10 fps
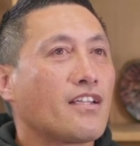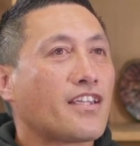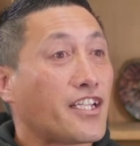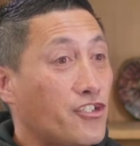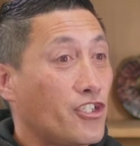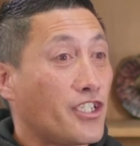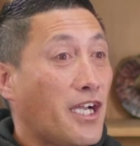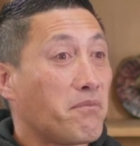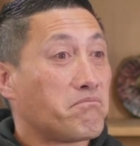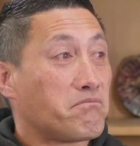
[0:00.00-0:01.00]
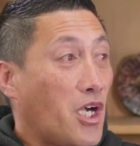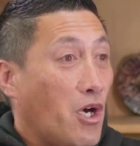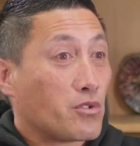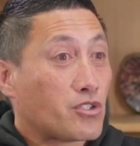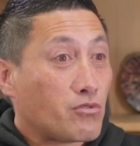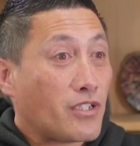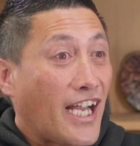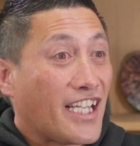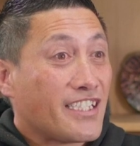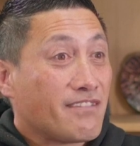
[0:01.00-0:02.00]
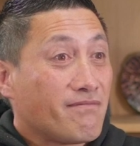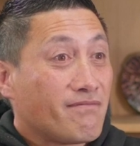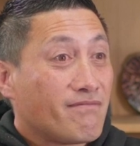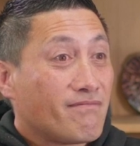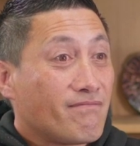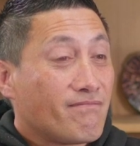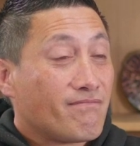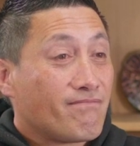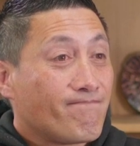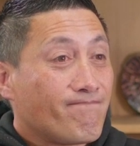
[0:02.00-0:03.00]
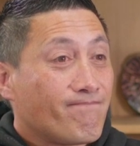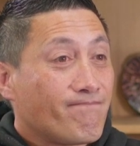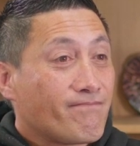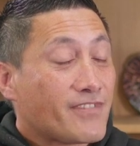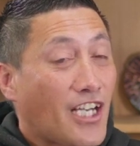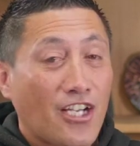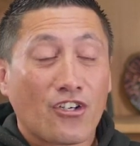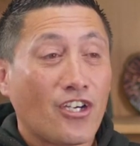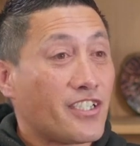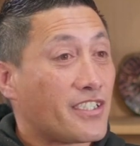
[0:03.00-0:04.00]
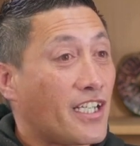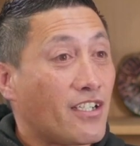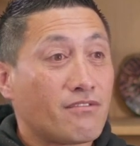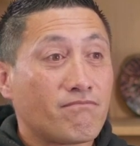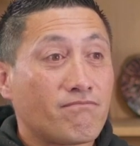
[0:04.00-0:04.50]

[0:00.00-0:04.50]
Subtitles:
they turned up, I was still yelling. Can't hide it now.